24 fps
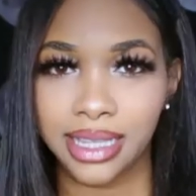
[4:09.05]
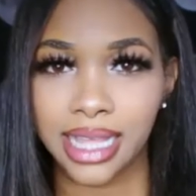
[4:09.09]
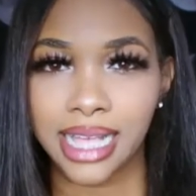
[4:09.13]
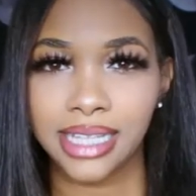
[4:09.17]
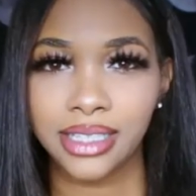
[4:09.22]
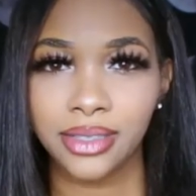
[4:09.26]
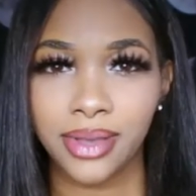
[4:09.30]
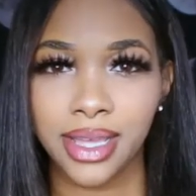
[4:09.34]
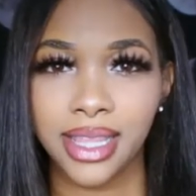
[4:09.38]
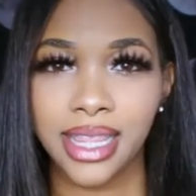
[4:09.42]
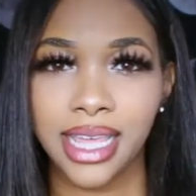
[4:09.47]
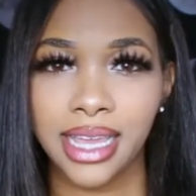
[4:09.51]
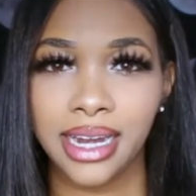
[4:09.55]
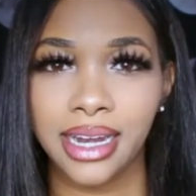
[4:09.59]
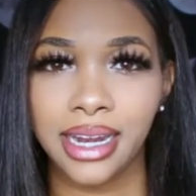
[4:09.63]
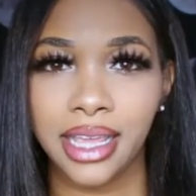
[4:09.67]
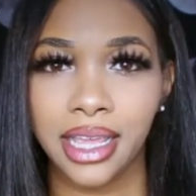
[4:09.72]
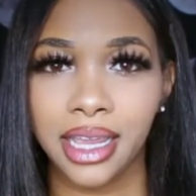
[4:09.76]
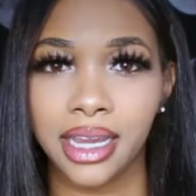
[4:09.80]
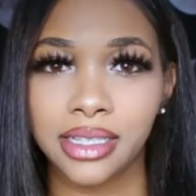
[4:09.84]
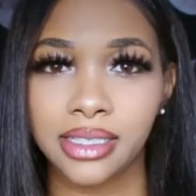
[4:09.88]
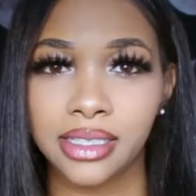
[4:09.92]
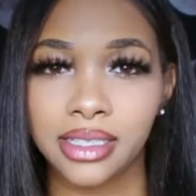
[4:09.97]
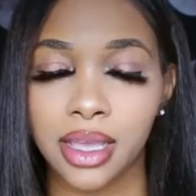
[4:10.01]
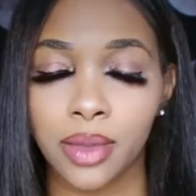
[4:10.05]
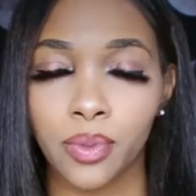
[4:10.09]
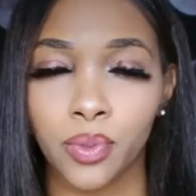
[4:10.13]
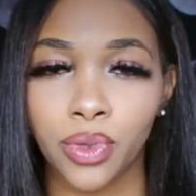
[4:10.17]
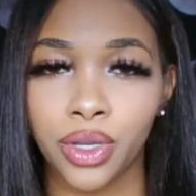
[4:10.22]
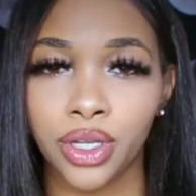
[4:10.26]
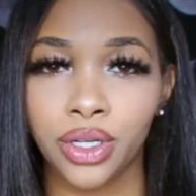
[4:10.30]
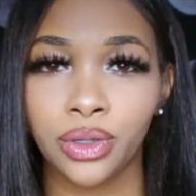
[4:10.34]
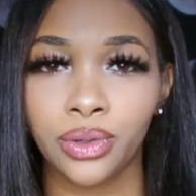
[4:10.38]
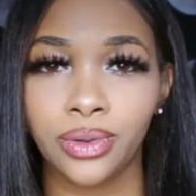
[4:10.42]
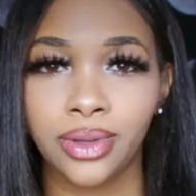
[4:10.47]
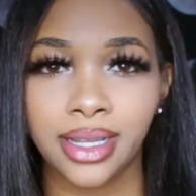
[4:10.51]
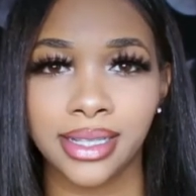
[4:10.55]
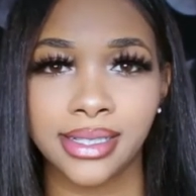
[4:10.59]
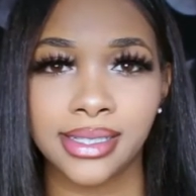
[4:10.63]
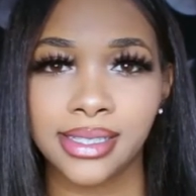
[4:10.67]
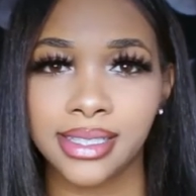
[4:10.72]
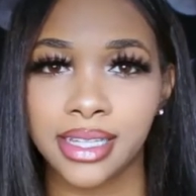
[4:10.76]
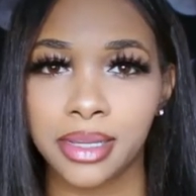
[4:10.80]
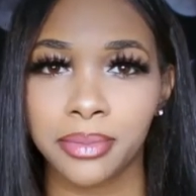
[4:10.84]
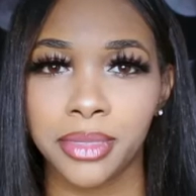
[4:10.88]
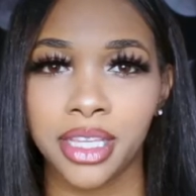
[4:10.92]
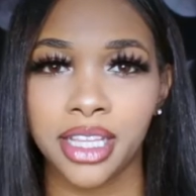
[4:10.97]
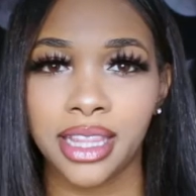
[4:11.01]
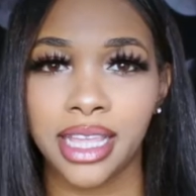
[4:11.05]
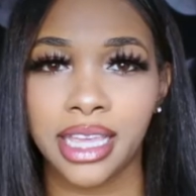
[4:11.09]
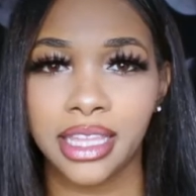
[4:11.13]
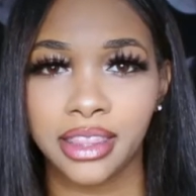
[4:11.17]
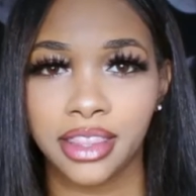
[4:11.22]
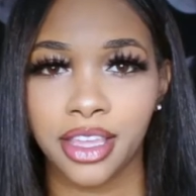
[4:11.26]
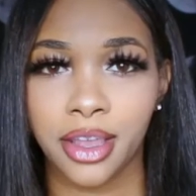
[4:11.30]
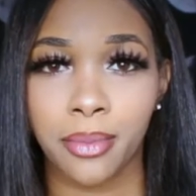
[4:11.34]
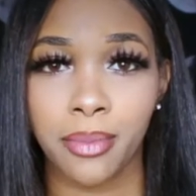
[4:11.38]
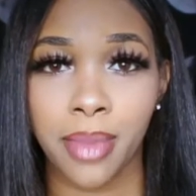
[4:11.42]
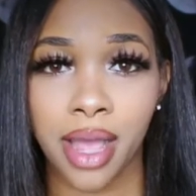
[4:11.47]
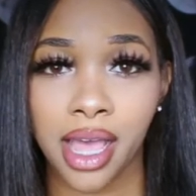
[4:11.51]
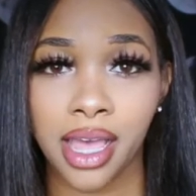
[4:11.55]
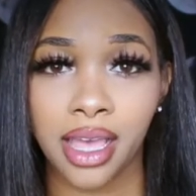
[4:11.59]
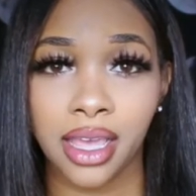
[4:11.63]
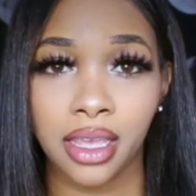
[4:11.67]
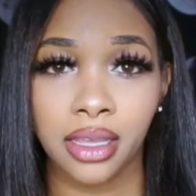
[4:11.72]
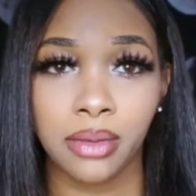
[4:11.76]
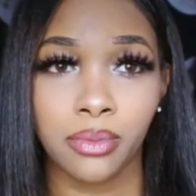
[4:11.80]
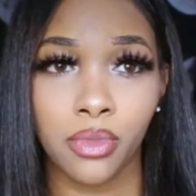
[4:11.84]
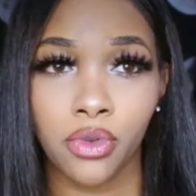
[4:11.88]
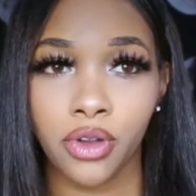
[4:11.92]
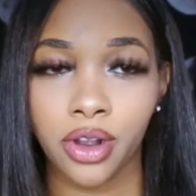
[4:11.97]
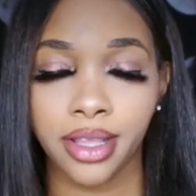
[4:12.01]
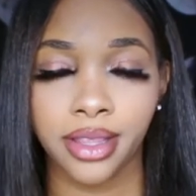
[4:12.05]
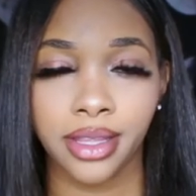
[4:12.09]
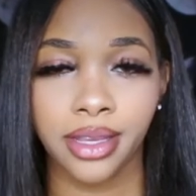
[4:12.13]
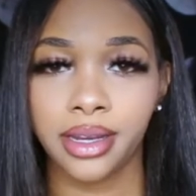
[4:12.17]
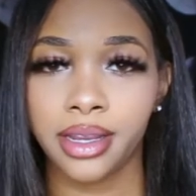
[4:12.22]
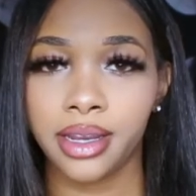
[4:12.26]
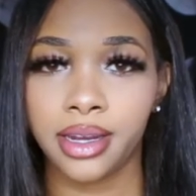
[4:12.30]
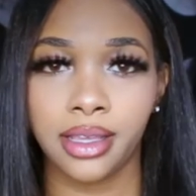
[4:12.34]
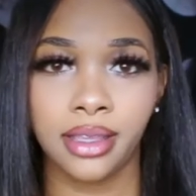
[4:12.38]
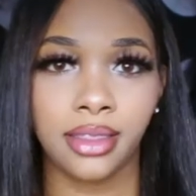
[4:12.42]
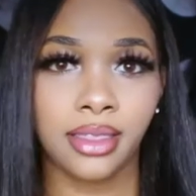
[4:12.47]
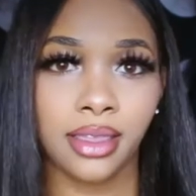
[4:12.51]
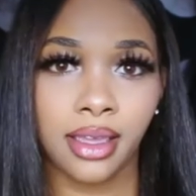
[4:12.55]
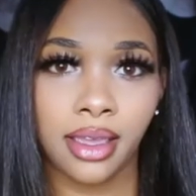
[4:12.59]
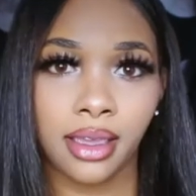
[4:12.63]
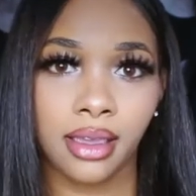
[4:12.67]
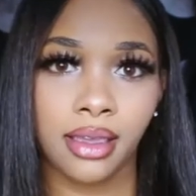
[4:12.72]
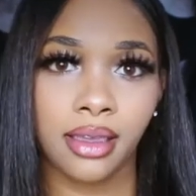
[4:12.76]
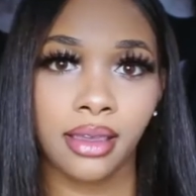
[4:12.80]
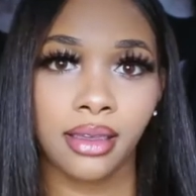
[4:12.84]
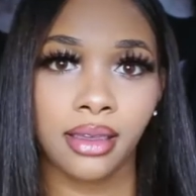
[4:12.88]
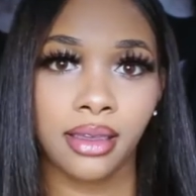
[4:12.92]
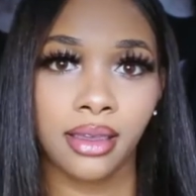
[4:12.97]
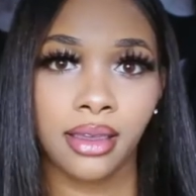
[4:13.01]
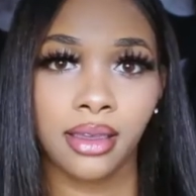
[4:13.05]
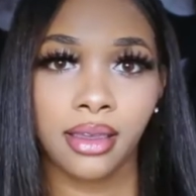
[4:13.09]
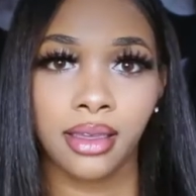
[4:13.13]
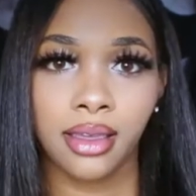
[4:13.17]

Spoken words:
That's why they need someone who can stimulate their mind more than anything.